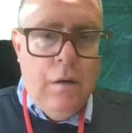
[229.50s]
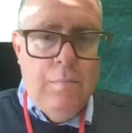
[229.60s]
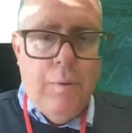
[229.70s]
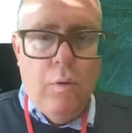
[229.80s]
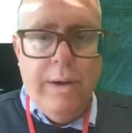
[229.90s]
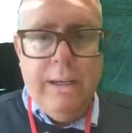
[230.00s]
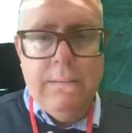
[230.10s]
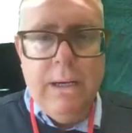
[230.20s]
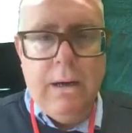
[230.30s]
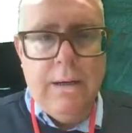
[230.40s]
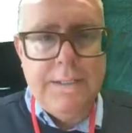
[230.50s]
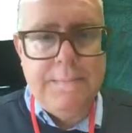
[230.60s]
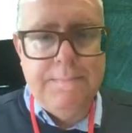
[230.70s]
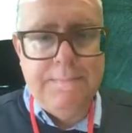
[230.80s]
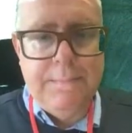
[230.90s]
boring, hard
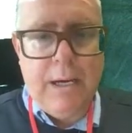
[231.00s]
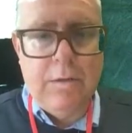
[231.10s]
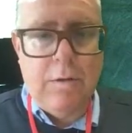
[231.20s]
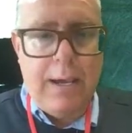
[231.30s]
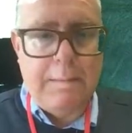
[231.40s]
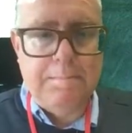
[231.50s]
and grey.